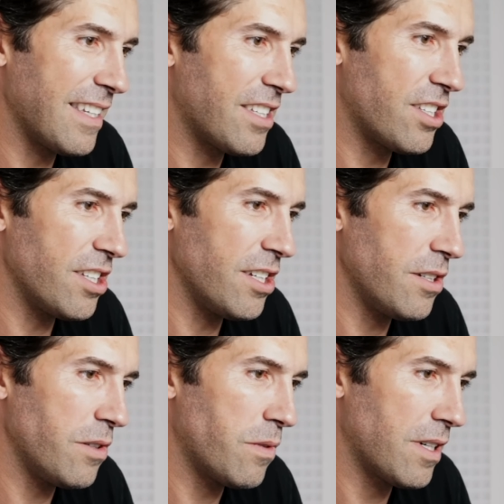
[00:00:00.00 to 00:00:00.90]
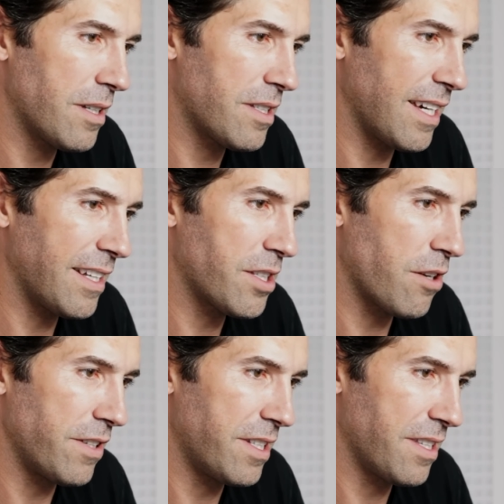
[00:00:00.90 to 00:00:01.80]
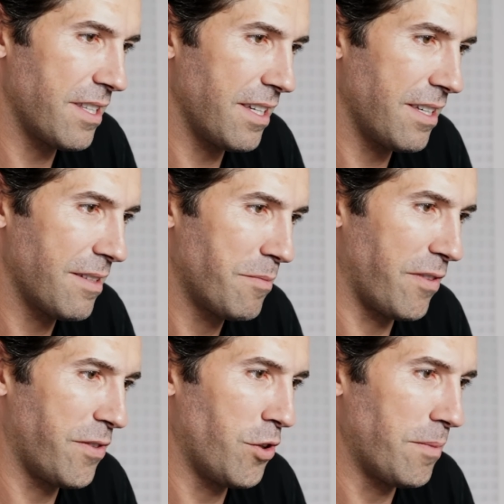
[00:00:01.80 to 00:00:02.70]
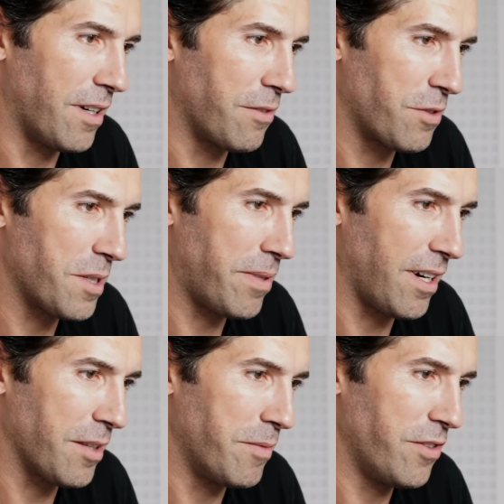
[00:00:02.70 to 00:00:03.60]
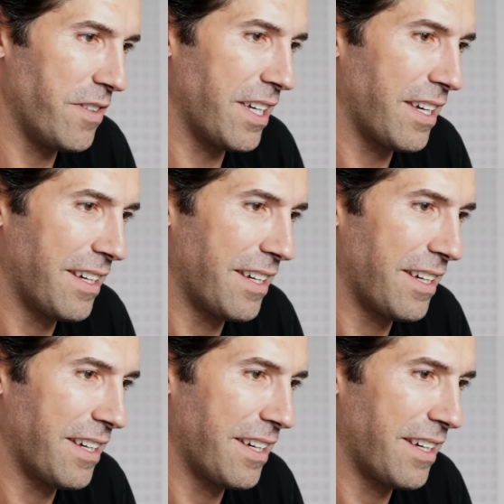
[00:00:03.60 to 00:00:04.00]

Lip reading: this you saying sorry to the performer, or is it part of the movie?